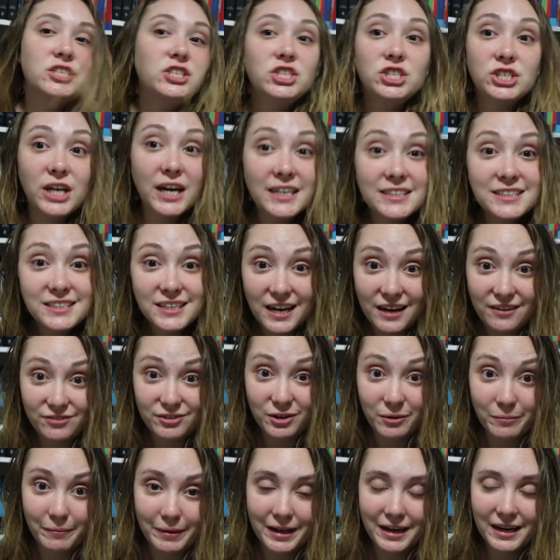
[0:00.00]
just
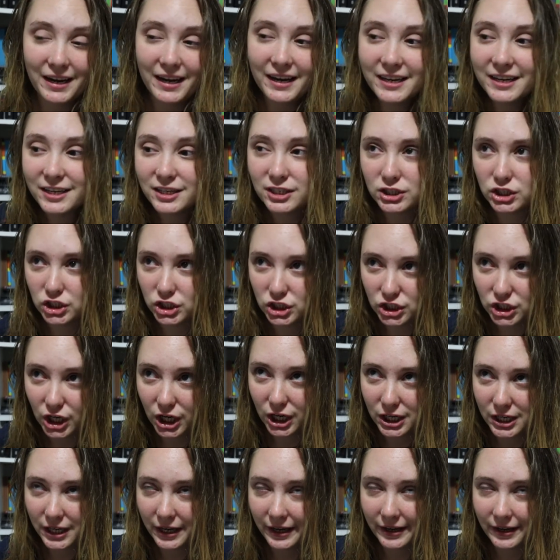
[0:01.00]
after midnight.
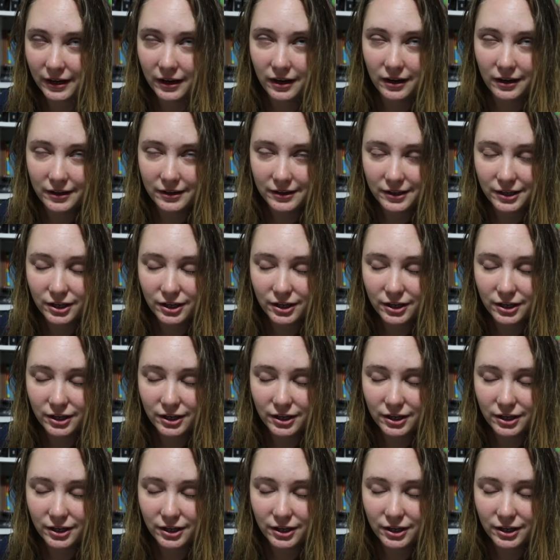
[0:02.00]
Shocking, I